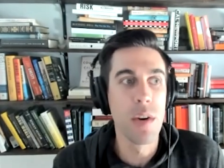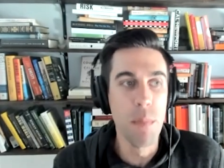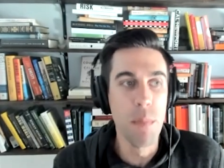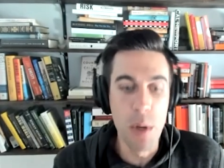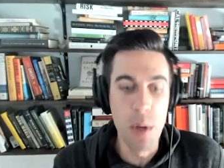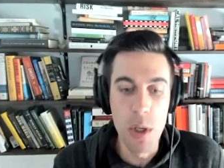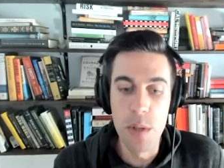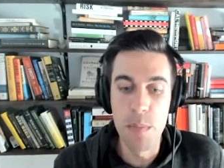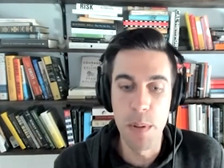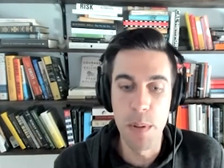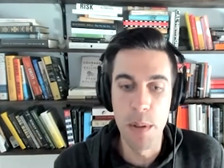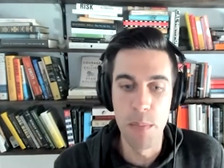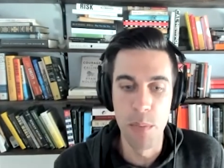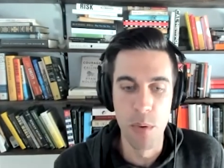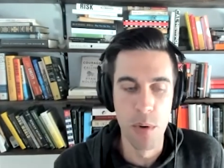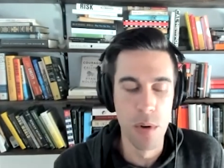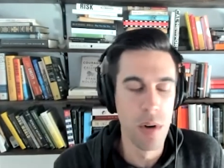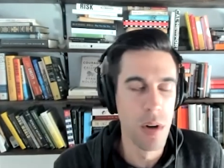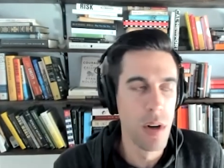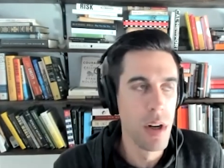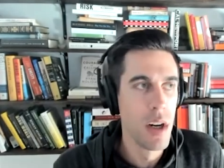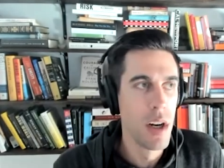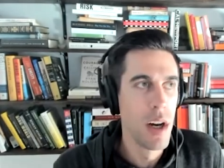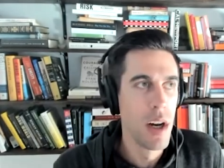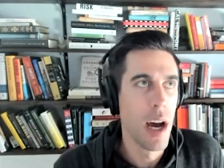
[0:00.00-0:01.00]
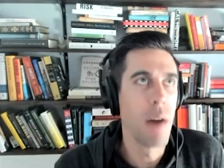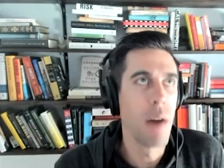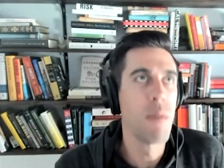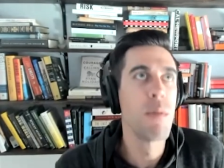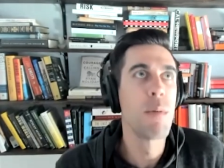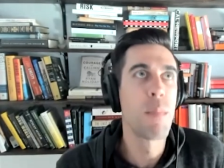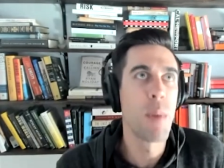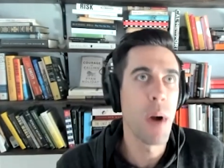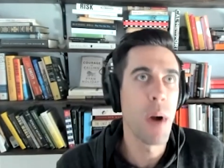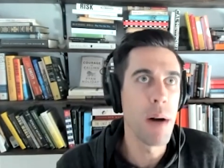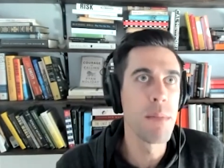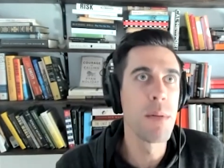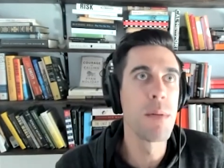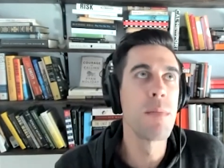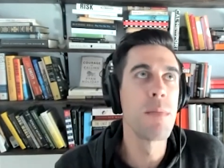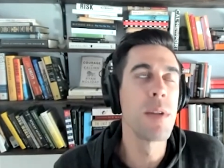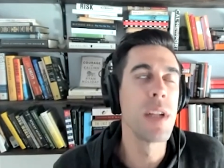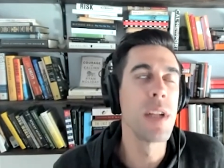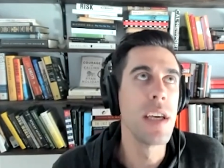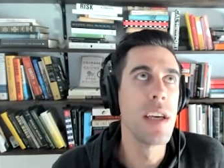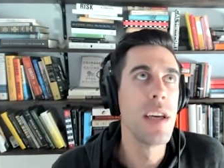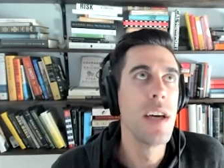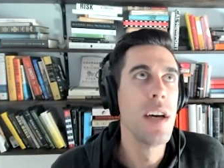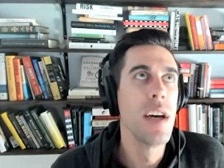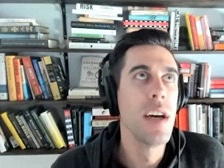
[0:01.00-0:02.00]
Most people, I would
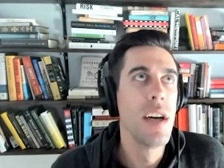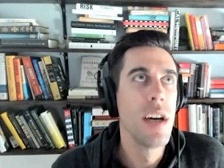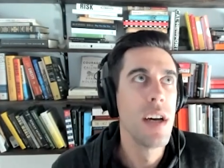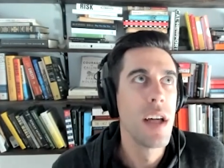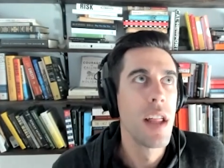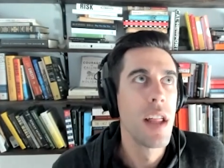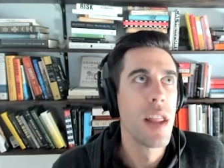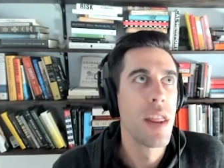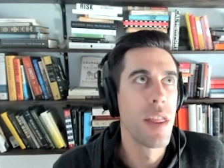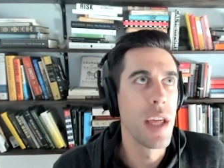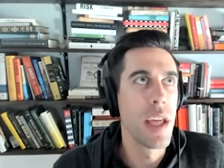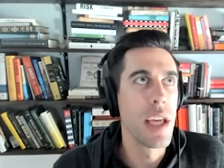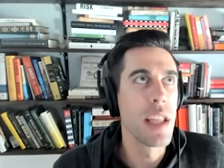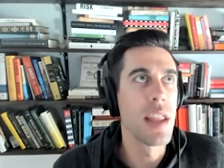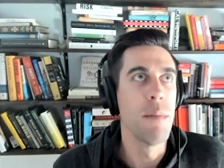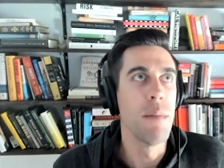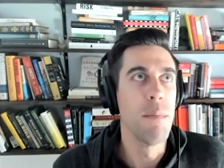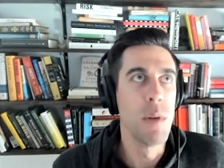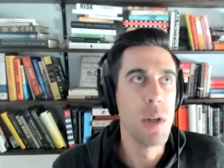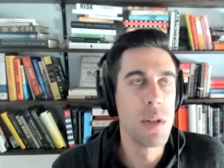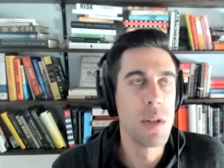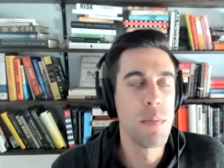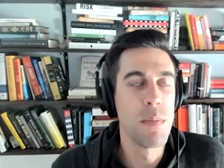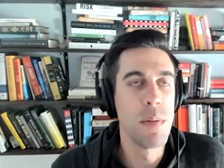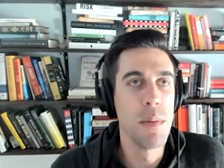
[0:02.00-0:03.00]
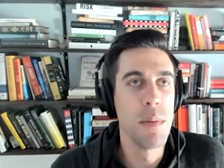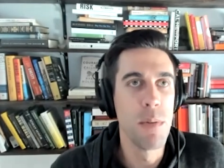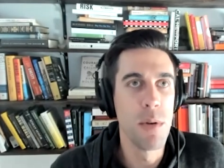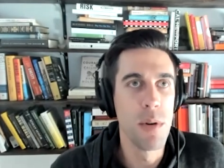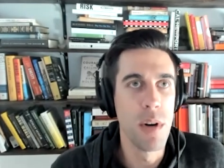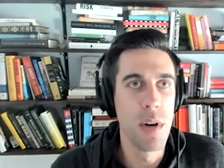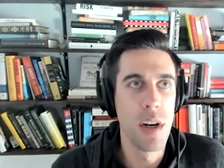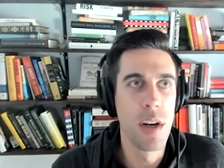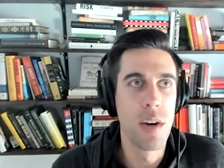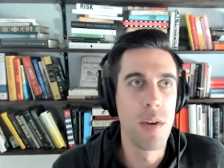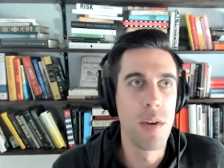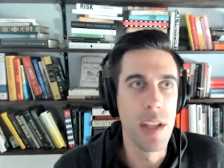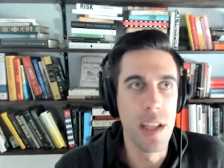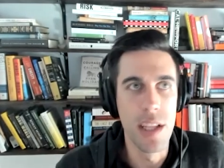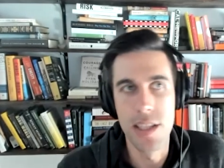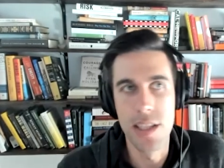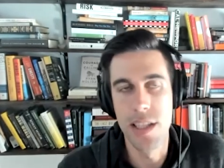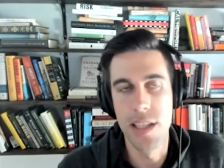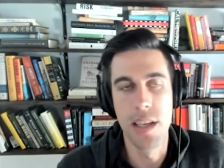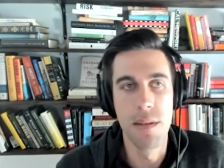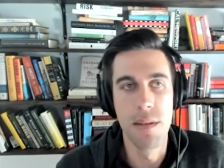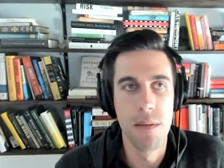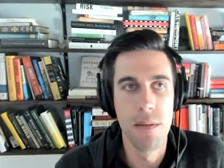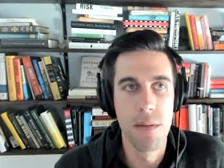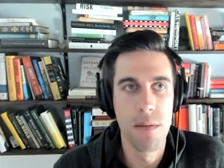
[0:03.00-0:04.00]
probably think that most people agree that
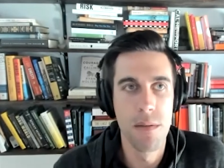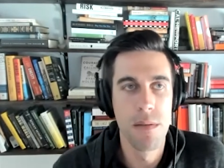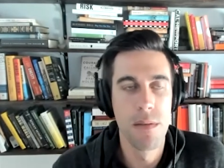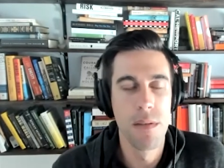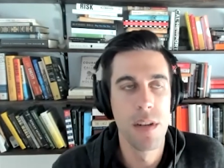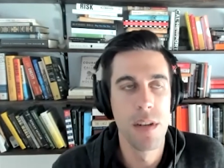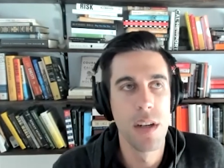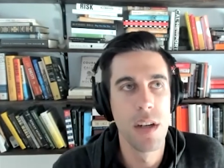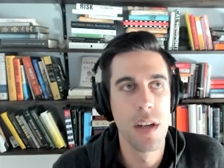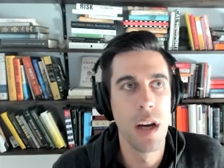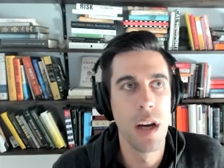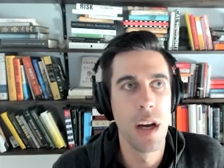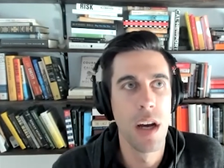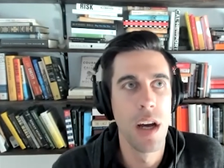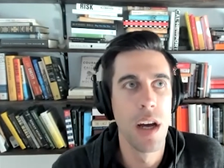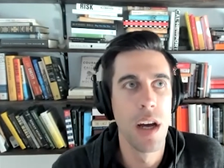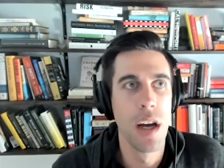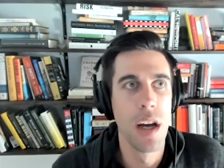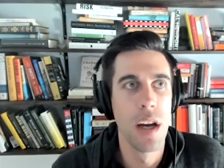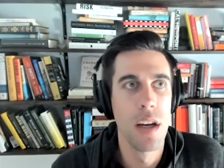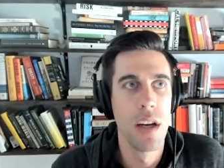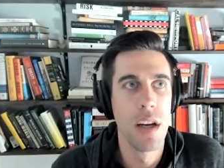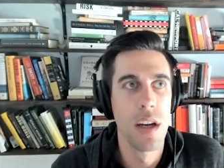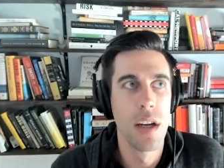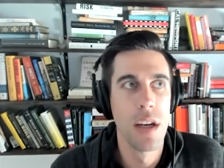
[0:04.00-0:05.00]
say uh,